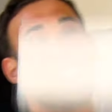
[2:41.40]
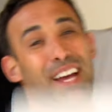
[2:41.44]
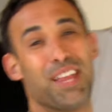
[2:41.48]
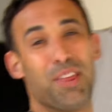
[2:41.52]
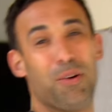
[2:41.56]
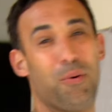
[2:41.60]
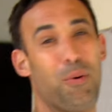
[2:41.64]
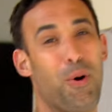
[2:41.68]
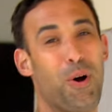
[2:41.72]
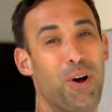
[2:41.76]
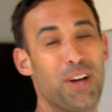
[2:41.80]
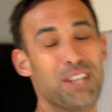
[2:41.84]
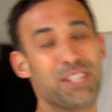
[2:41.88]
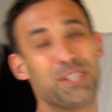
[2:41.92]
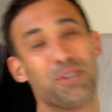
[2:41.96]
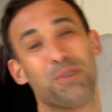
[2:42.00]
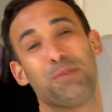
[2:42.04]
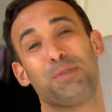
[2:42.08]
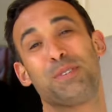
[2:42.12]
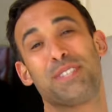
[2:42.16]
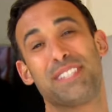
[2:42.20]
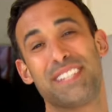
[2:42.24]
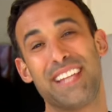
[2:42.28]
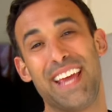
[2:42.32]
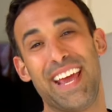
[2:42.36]
Otherwise, it will
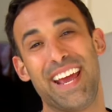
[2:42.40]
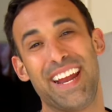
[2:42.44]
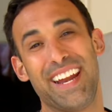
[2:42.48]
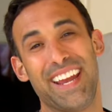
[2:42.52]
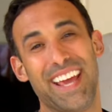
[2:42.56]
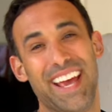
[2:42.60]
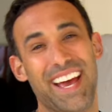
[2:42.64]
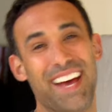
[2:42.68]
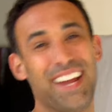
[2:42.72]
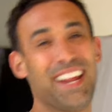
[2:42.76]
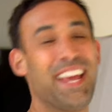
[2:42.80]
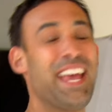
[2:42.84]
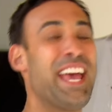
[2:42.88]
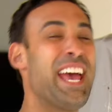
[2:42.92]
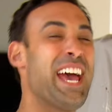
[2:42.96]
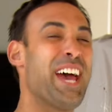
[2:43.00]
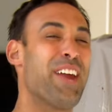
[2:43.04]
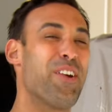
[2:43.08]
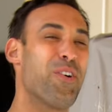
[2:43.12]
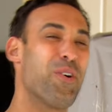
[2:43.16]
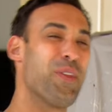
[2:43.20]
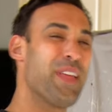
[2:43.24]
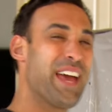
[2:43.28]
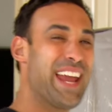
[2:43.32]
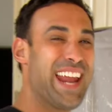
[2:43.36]
stand out, and
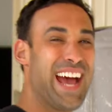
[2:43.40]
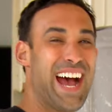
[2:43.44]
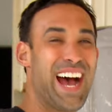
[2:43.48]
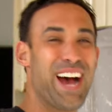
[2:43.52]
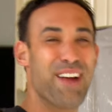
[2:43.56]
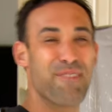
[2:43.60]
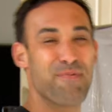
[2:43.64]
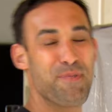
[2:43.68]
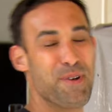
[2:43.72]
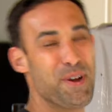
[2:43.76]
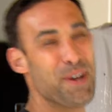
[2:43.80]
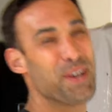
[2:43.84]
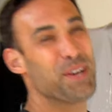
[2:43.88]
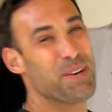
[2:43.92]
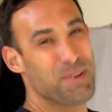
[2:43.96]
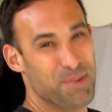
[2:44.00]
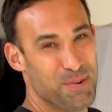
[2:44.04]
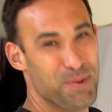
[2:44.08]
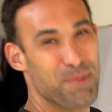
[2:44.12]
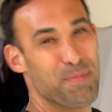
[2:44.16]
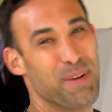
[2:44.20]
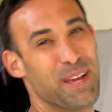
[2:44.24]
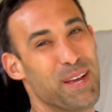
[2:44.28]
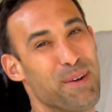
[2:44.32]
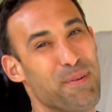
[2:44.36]
all that hard work will
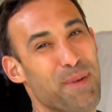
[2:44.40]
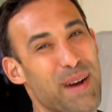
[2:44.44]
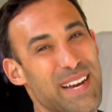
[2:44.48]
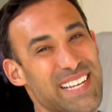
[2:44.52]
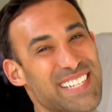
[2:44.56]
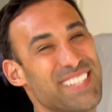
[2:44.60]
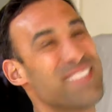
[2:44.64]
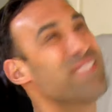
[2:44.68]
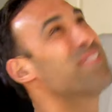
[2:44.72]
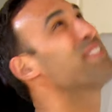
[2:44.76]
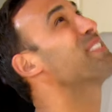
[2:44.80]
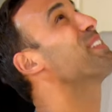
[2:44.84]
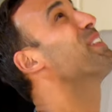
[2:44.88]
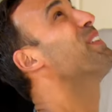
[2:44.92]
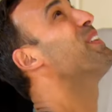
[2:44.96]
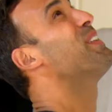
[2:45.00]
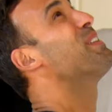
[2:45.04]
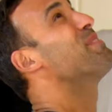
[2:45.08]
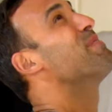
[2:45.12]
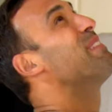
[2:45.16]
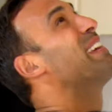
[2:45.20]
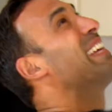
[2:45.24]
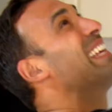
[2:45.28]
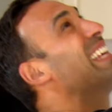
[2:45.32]
be a waste of time.